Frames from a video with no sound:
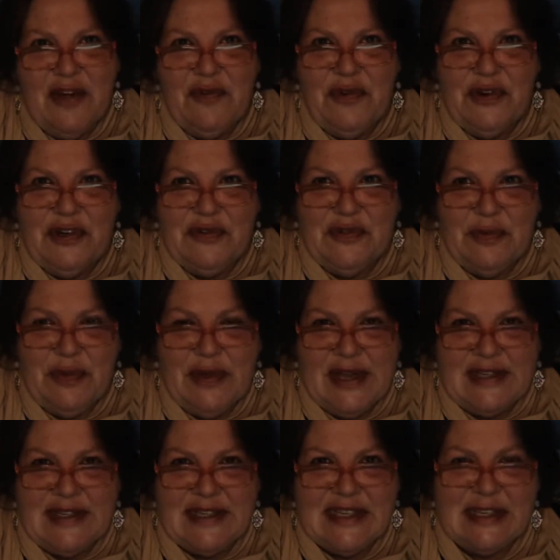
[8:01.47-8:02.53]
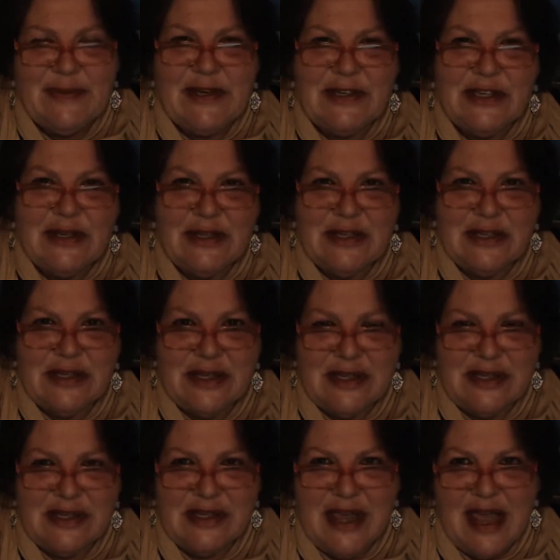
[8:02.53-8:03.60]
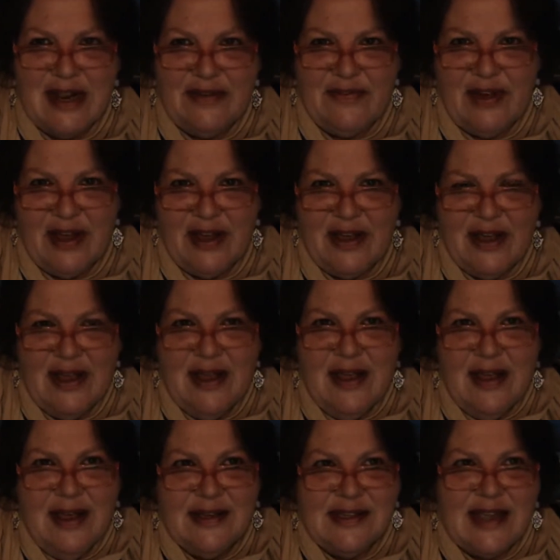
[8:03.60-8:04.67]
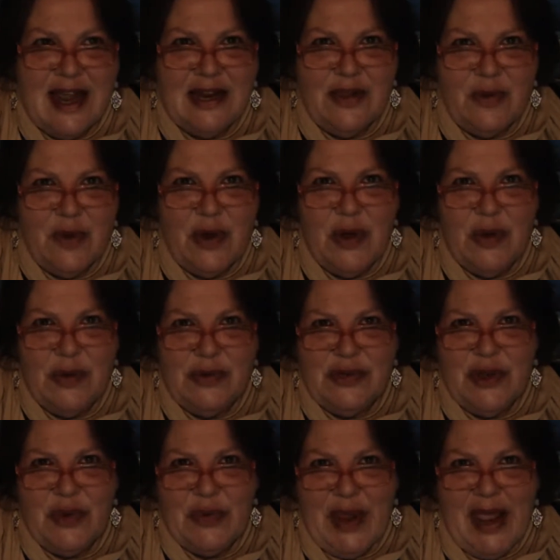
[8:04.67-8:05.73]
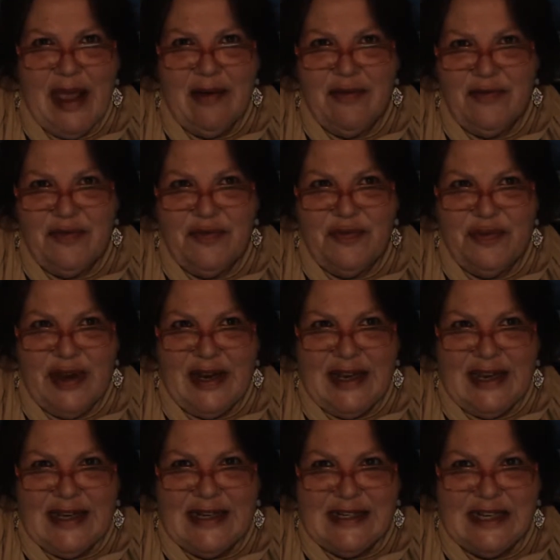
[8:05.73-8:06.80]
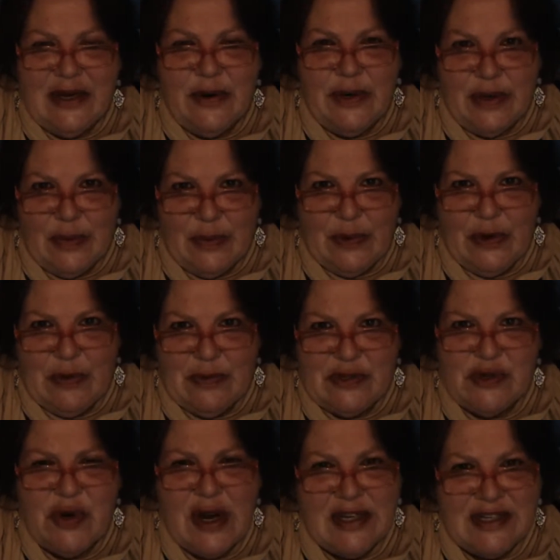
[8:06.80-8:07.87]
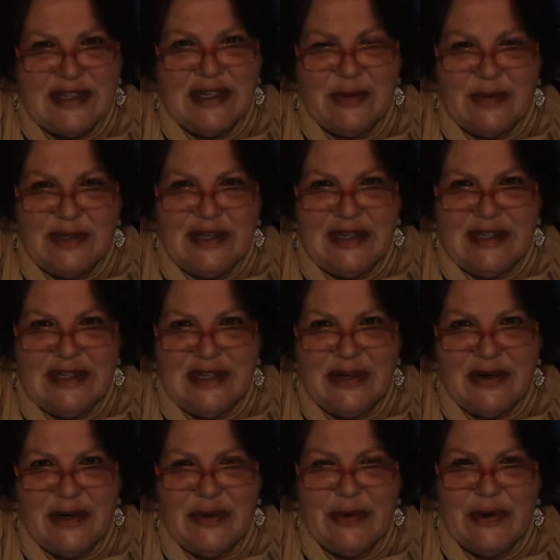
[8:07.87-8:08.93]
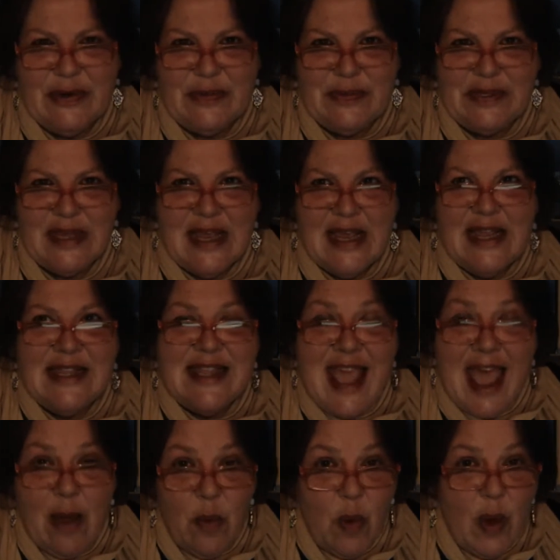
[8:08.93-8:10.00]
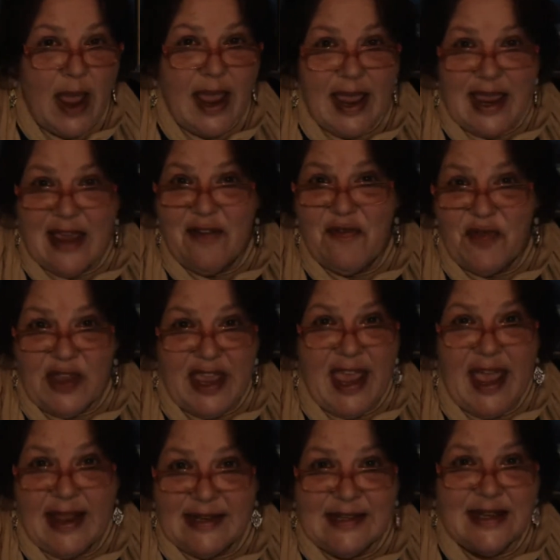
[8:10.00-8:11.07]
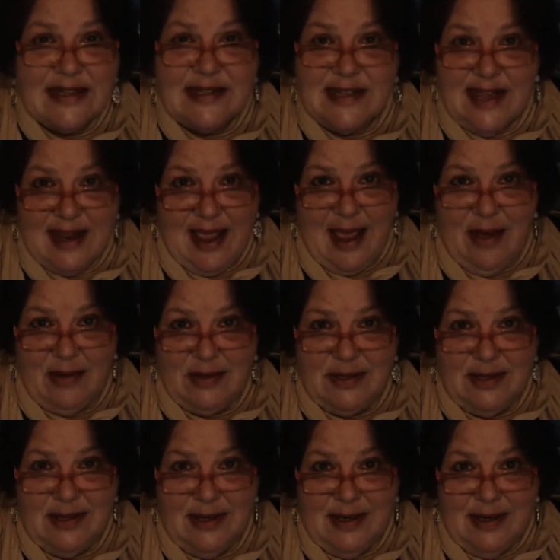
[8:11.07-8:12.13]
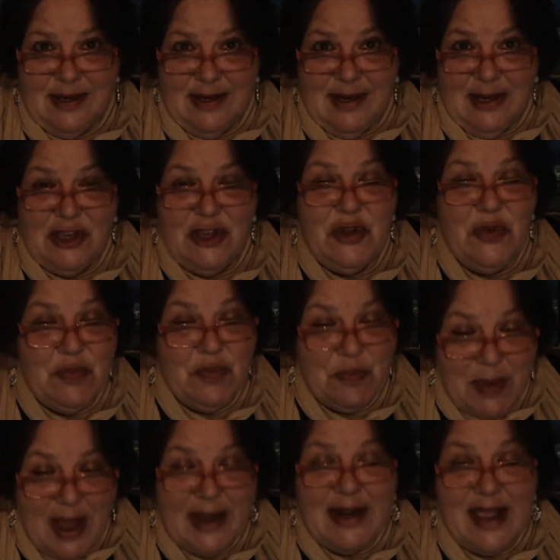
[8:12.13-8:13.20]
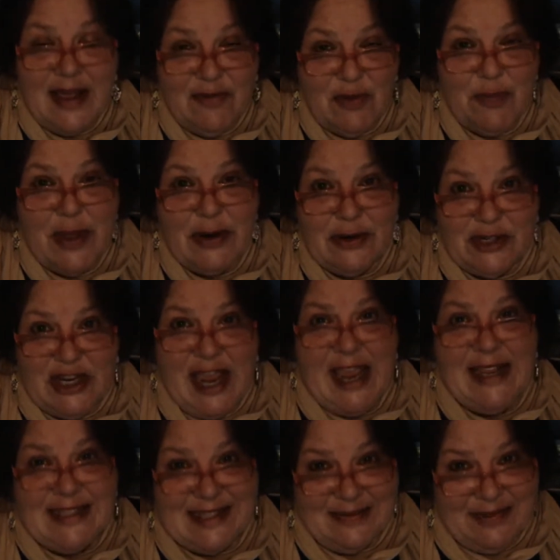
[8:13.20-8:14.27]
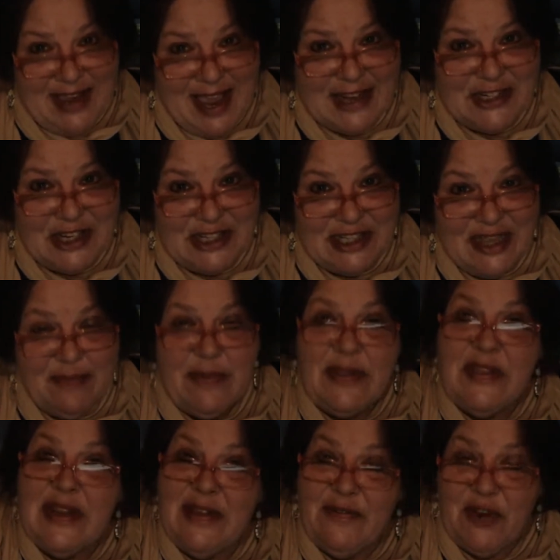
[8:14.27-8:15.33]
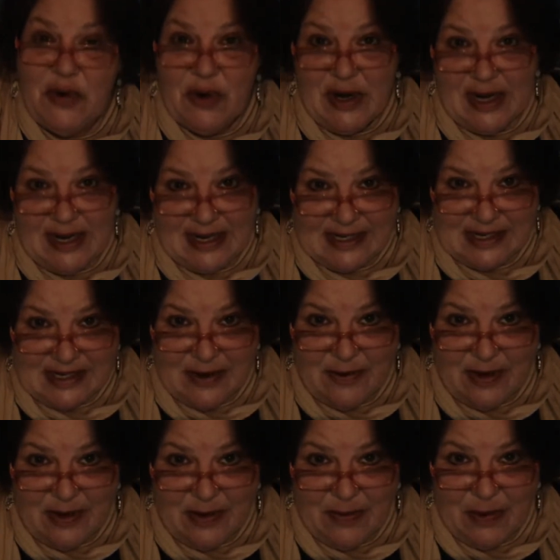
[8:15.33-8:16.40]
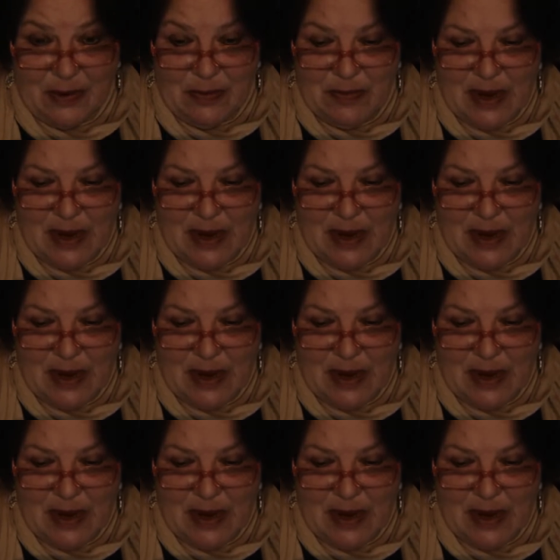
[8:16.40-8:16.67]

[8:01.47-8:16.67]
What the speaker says: for different places, especially this kind of a side of the road, don't have any interior rooms. Try to stick with the interior rooms. That way, if the cat does get out, you might have a better chance of catching them than if you're in an exterior room.